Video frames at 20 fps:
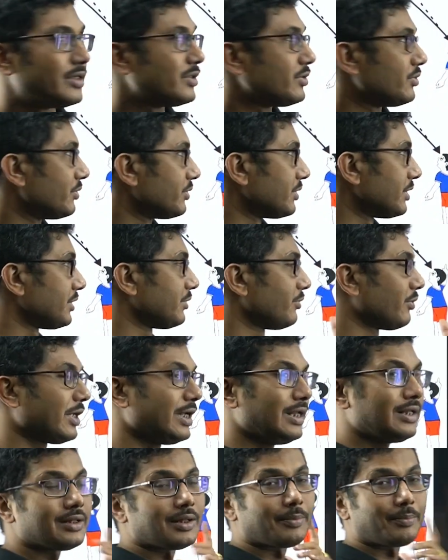sources. Okay,
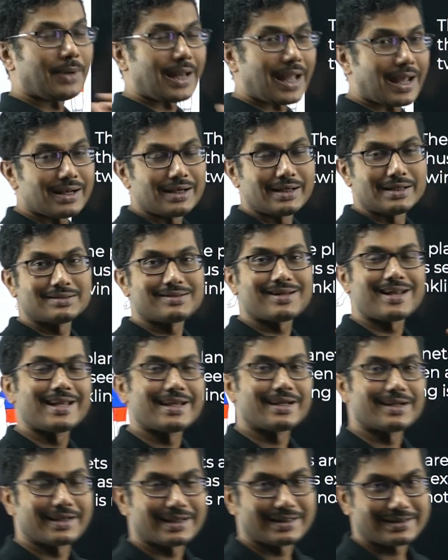the planet is like
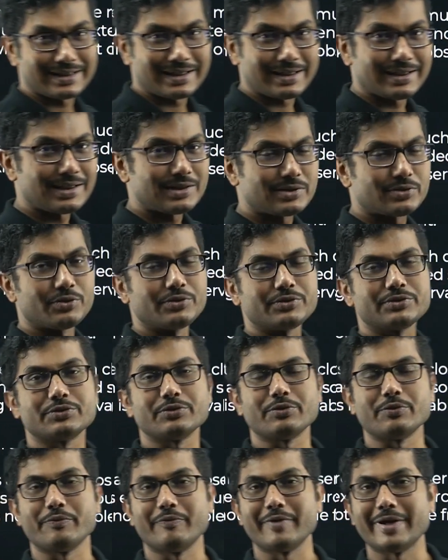an extended source. So
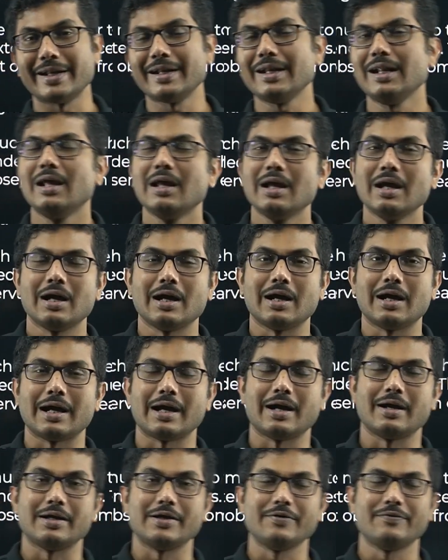when
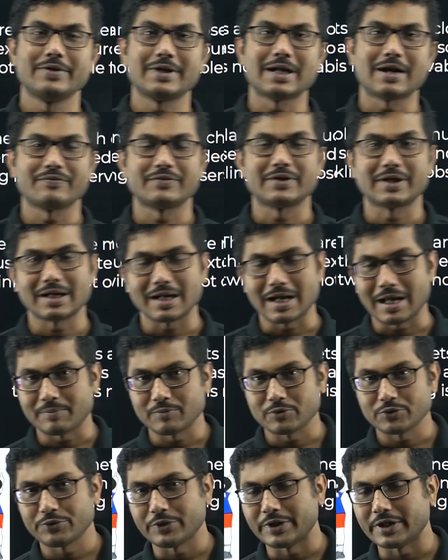even after
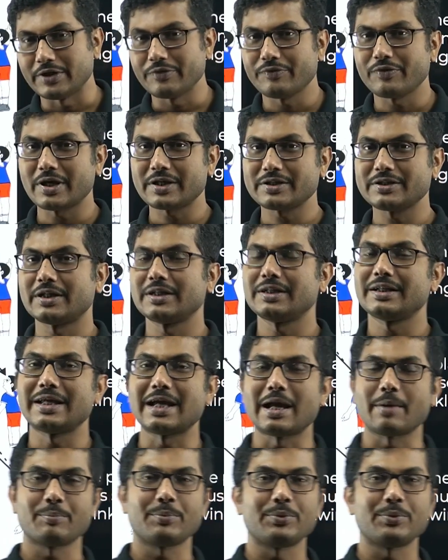atmospheric refraction, their